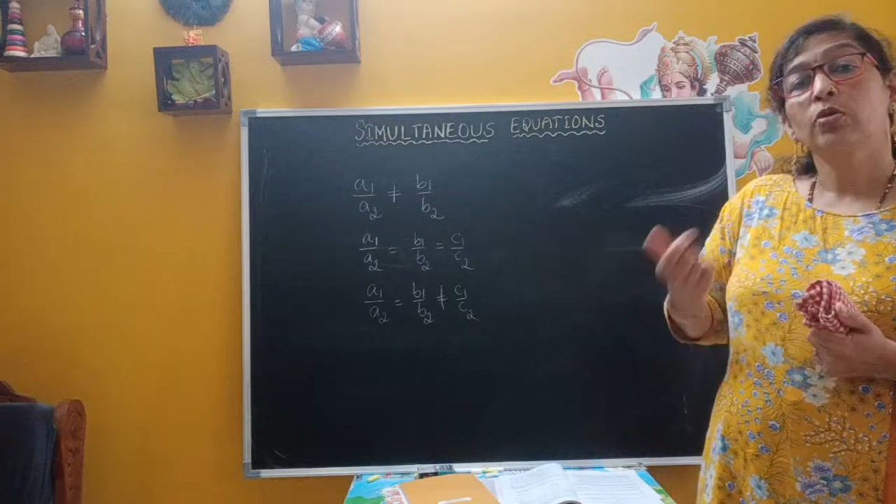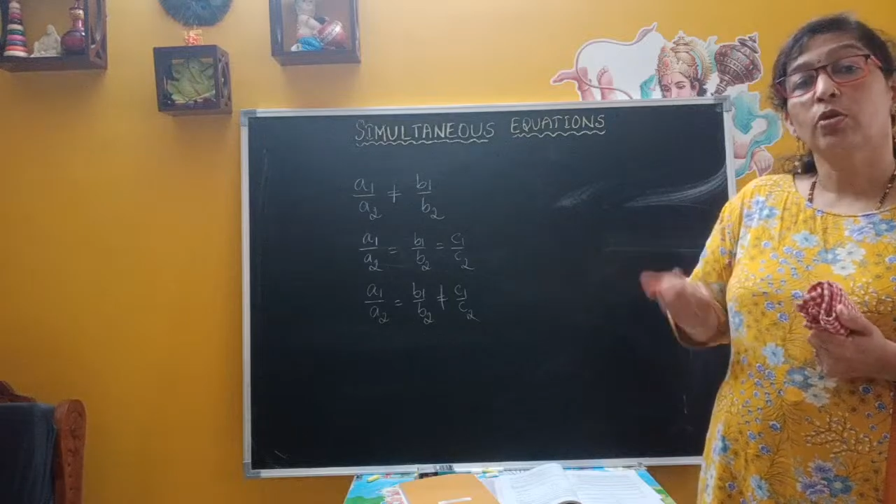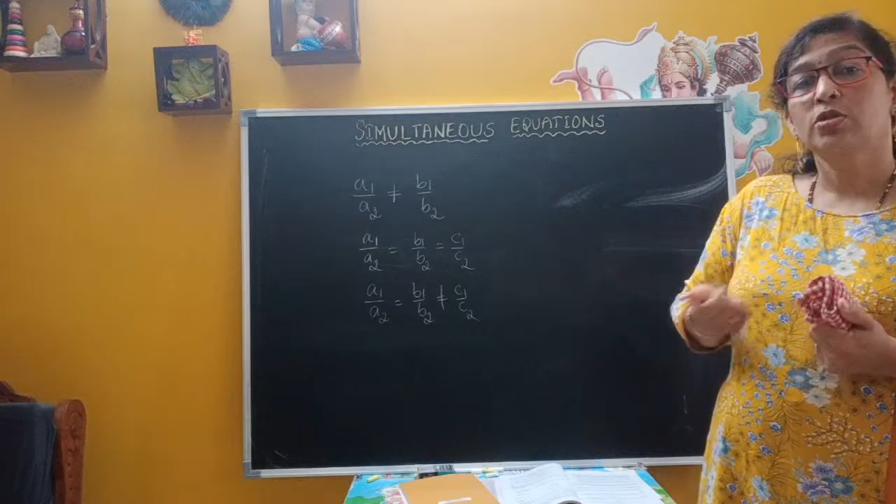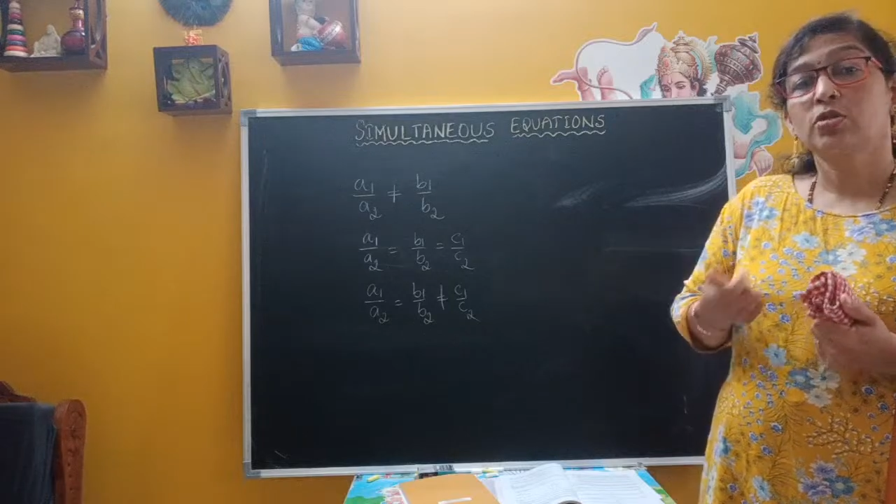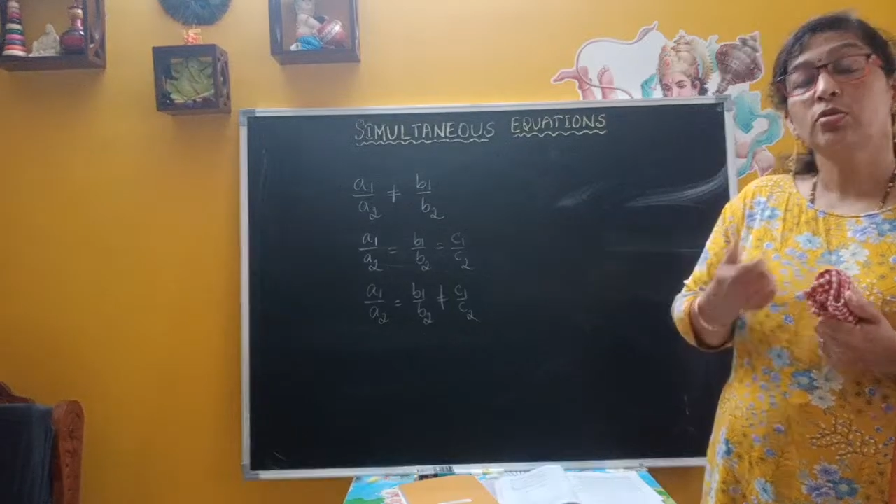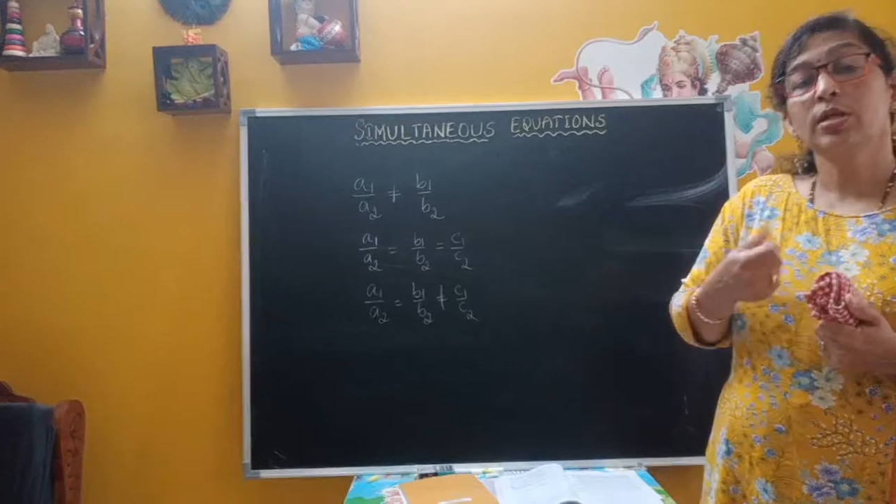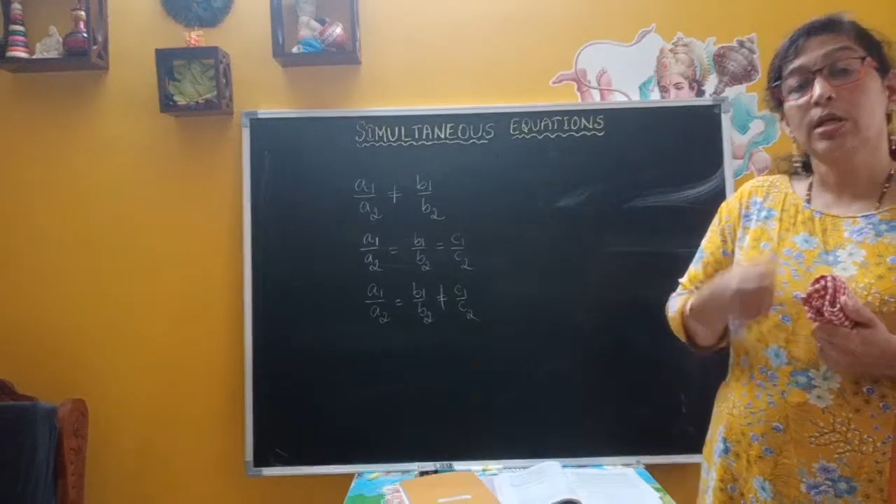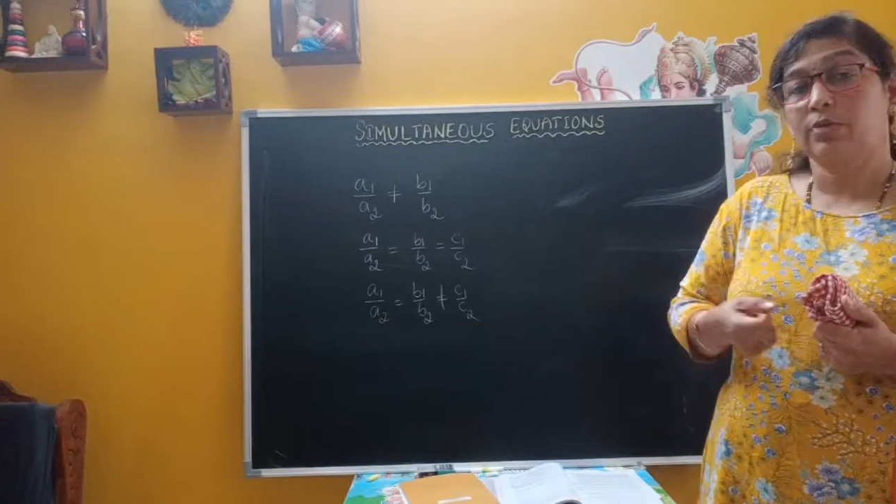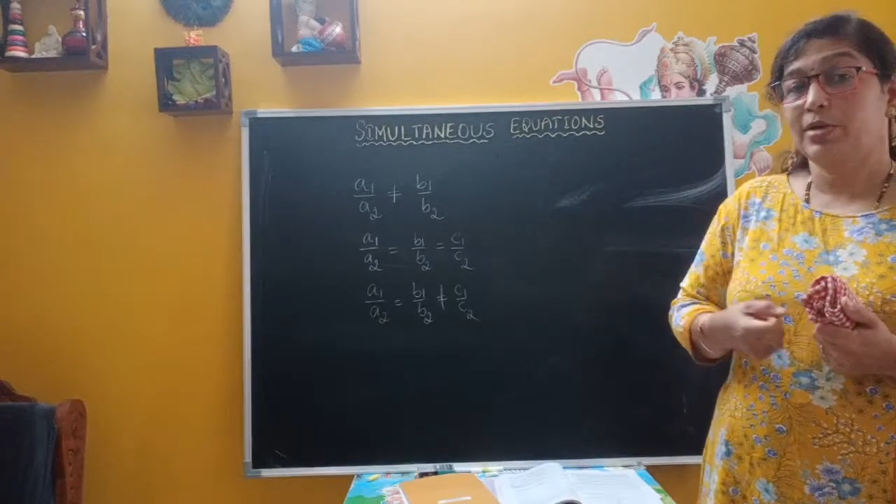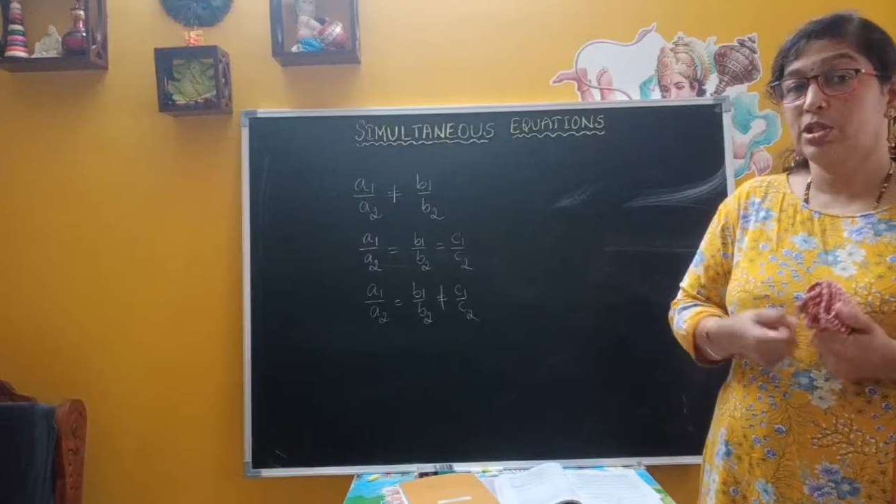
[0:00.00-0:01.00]
those two
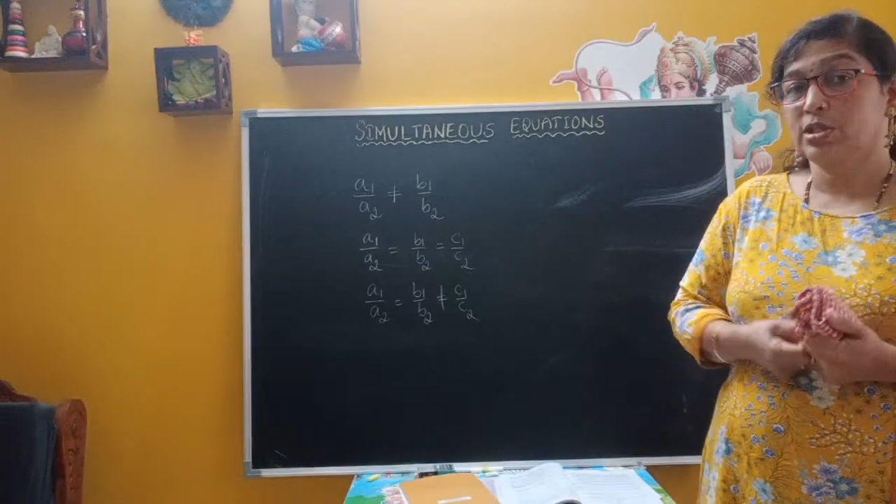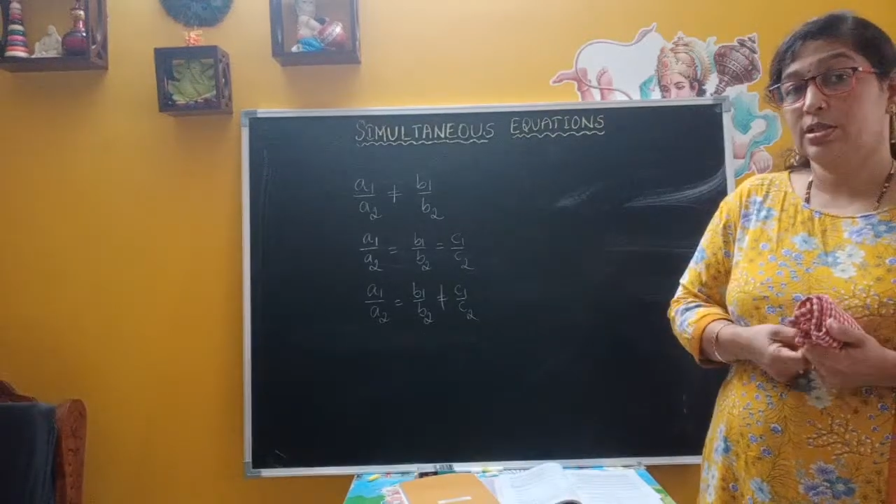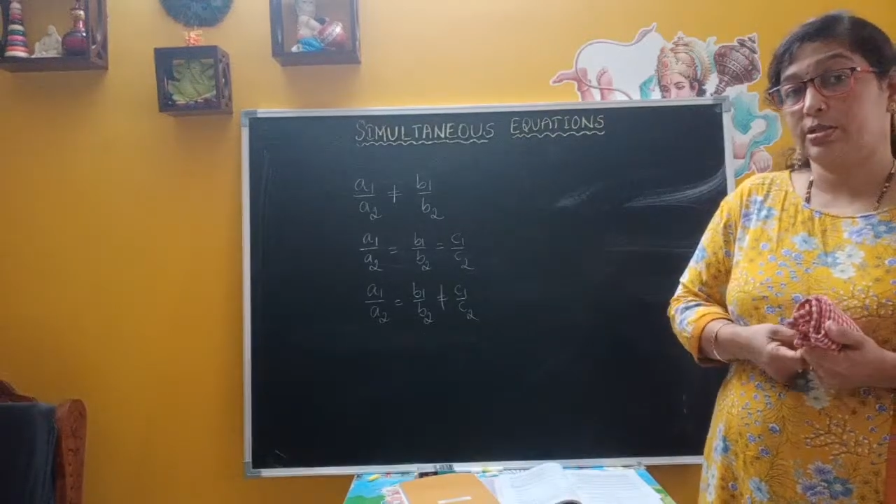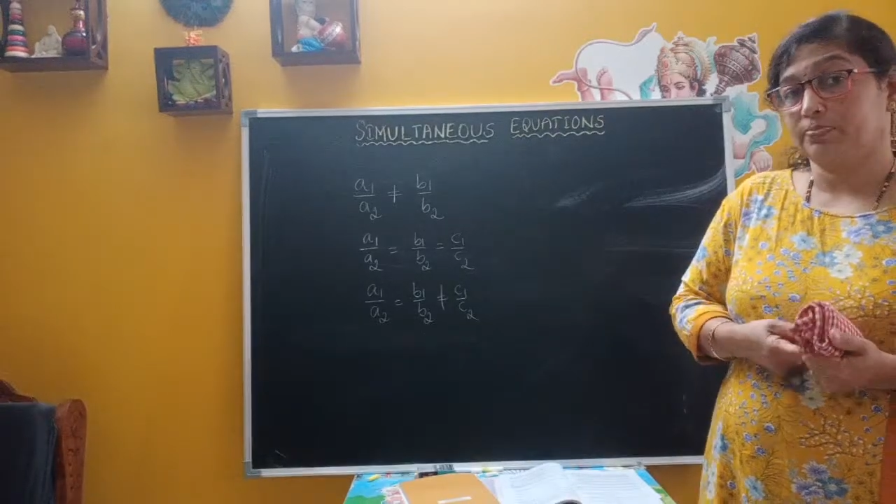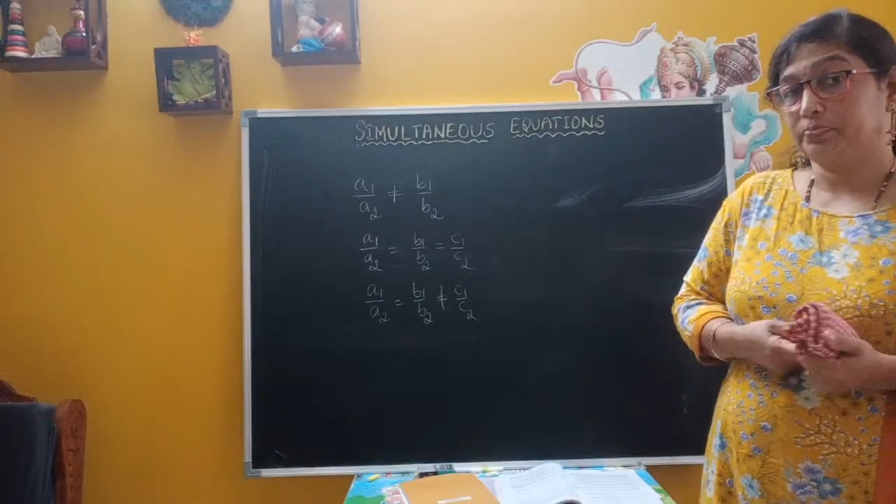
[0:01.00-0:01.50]
equations.